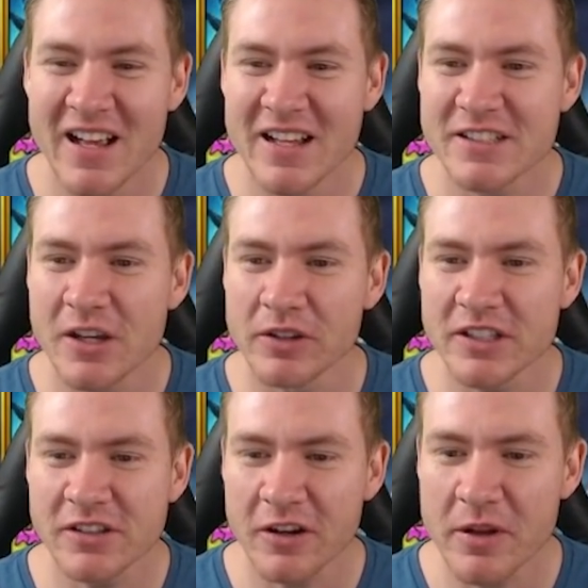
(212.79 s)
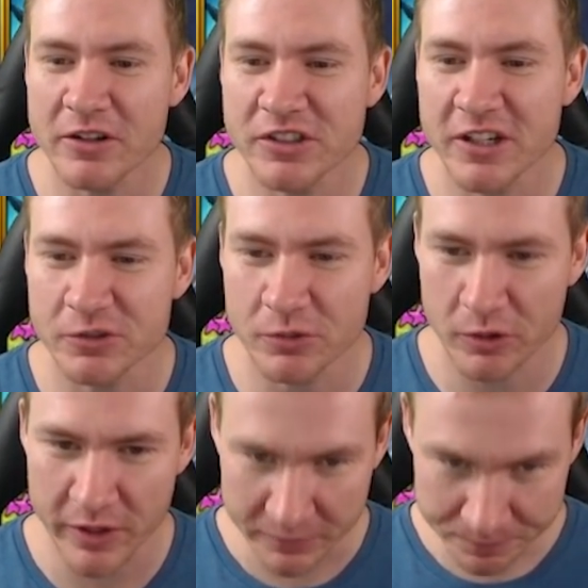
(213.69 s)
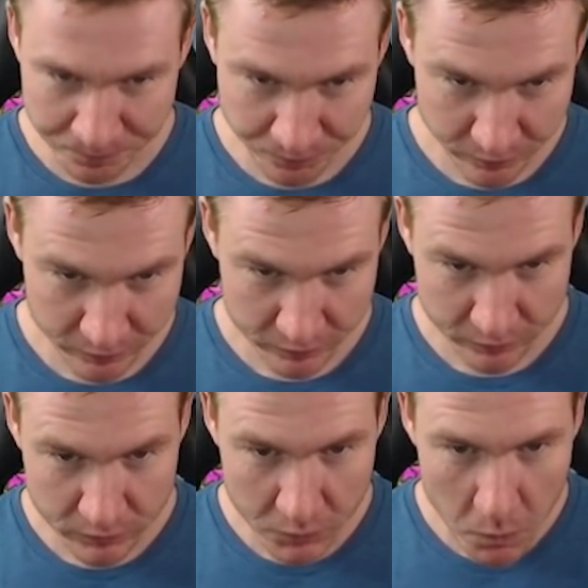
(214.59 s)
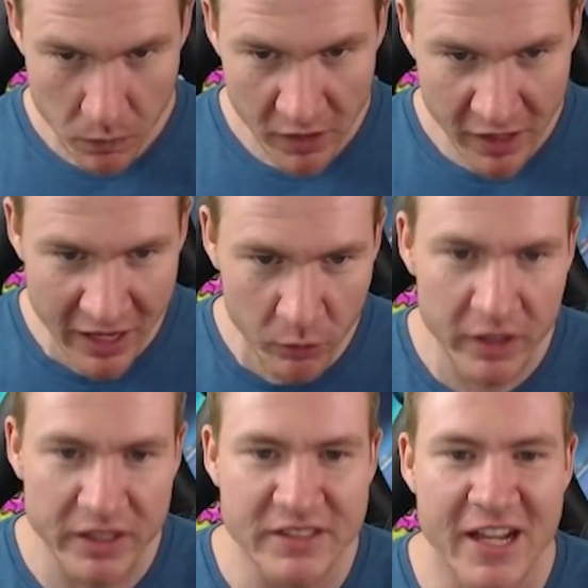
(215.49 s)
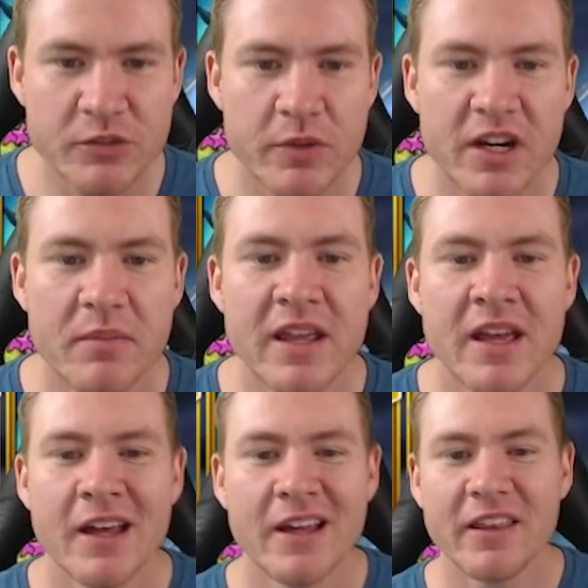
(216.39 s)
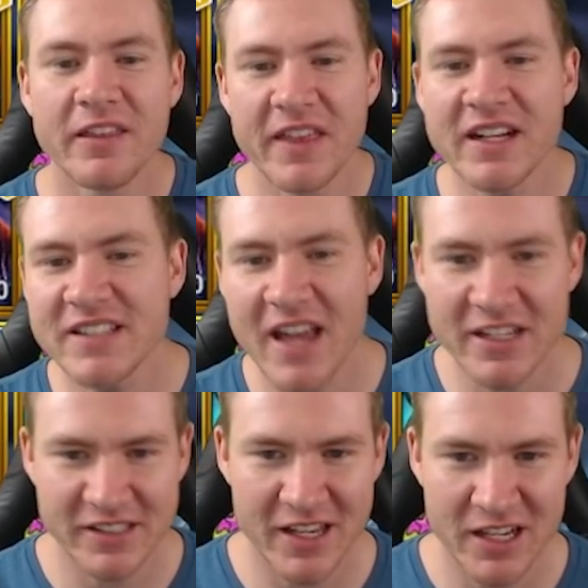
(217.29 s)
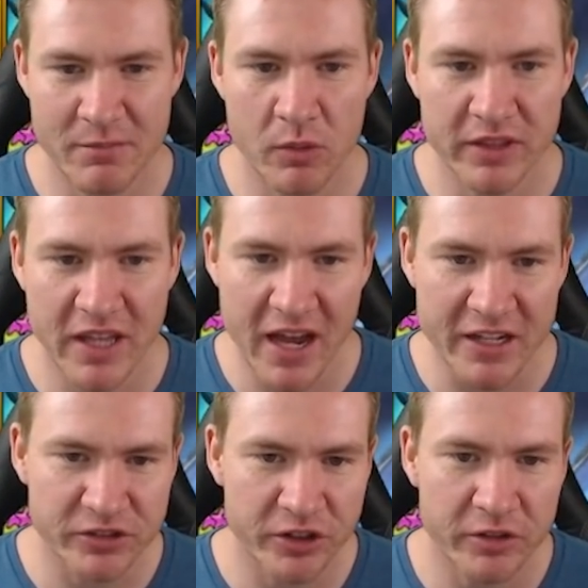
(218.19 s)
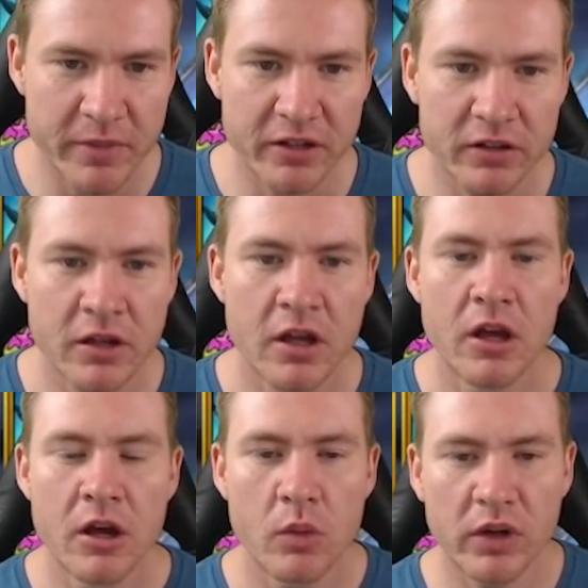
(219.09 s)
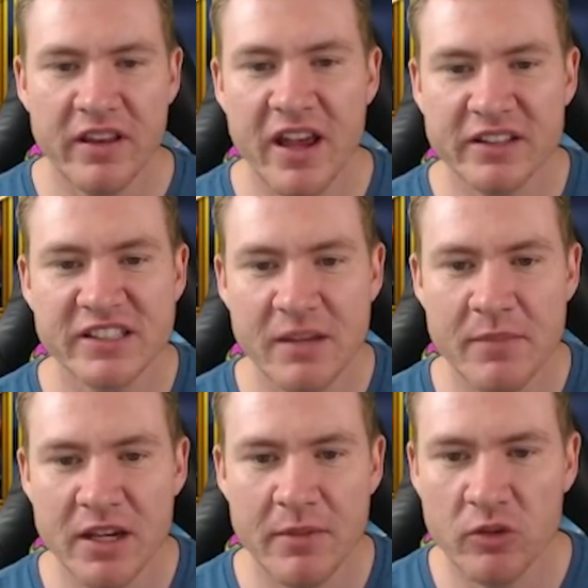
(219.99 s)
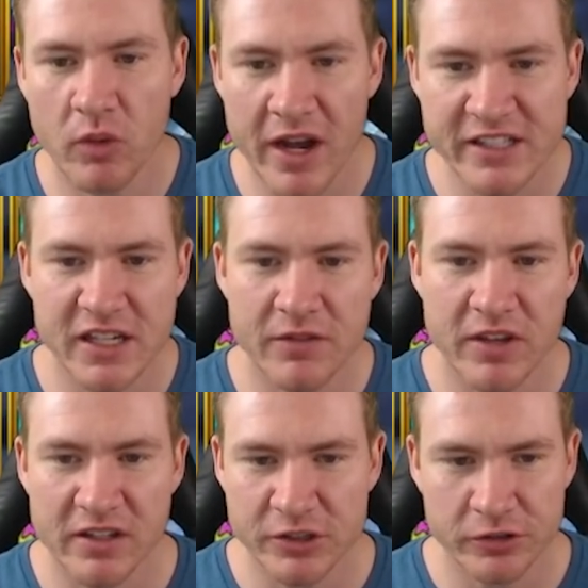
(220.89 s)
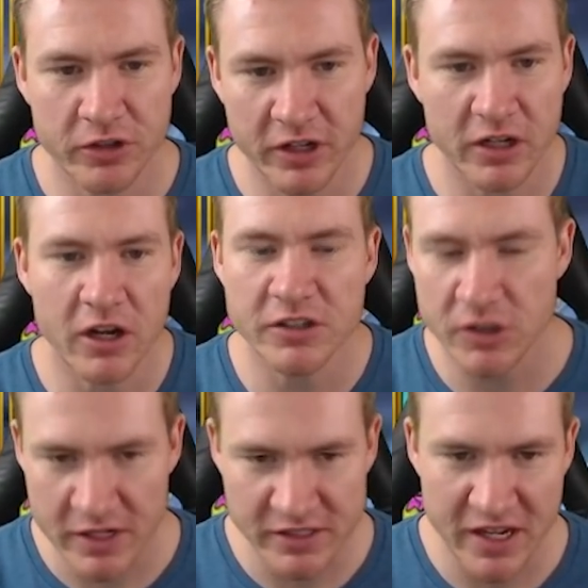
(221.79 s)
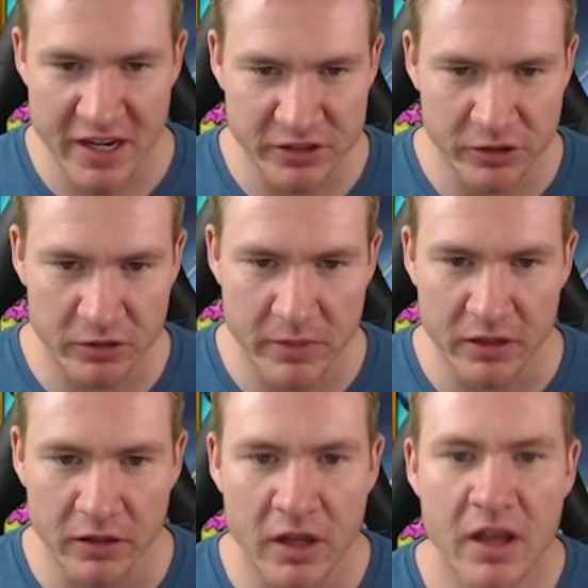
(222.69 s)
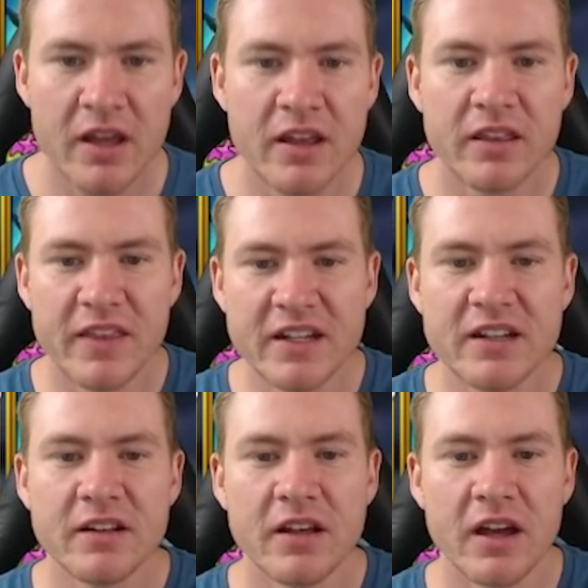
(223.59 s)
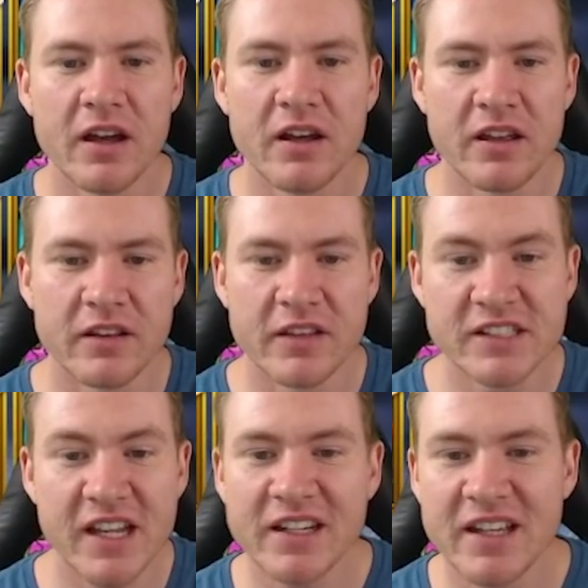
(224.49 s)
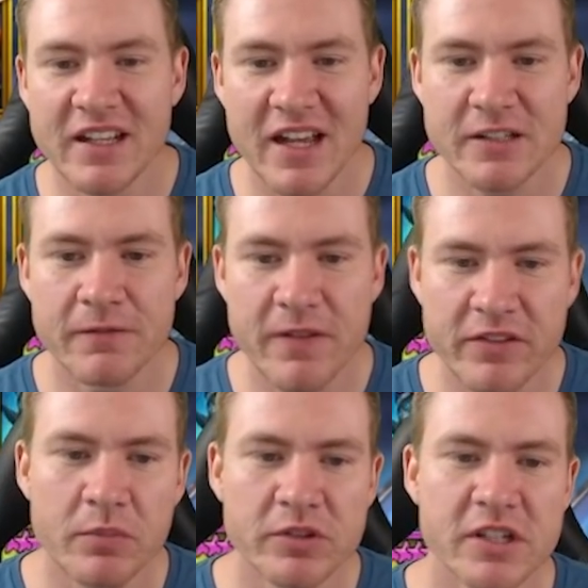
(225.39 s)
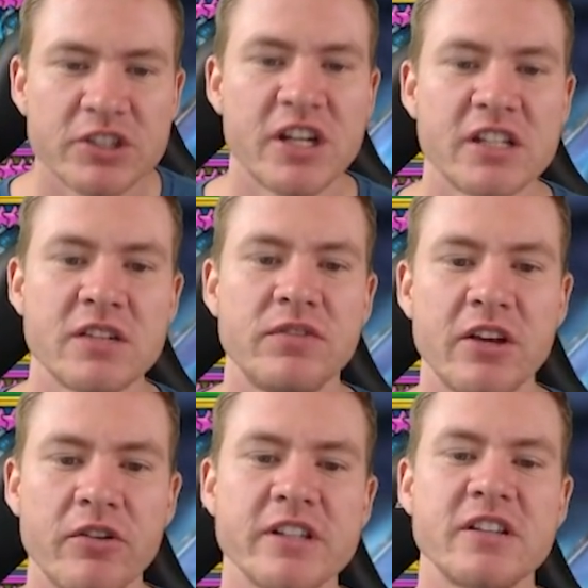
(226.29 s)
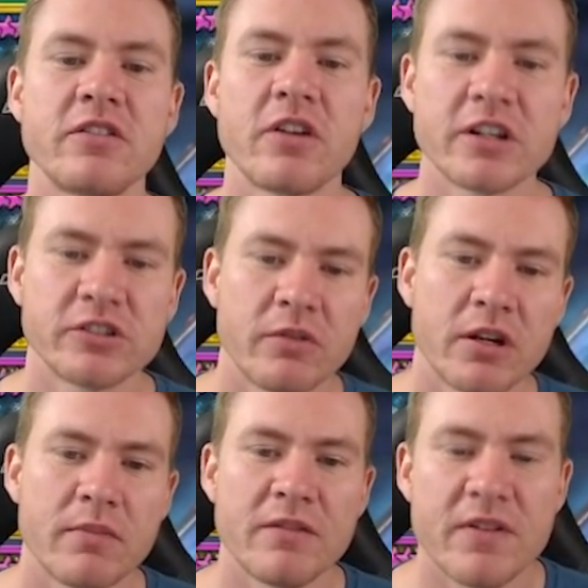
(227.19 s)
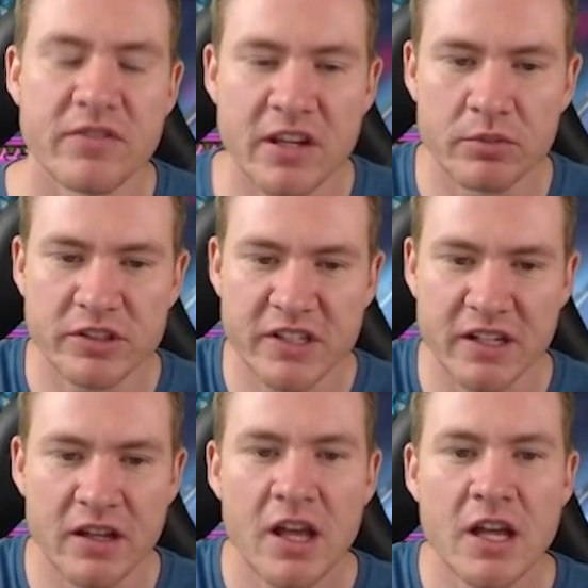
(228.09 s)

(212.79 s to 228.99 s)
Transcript: So let's talk about her skills real quick. A1 attacks one enemy, then attacks the enemy with the highest turn meter. Will attack the same enemy twice if the initial target also has the highest turn meter. Then uh, uh, the second hit has a 50% chance of decreasing the target's turn meter by 15%.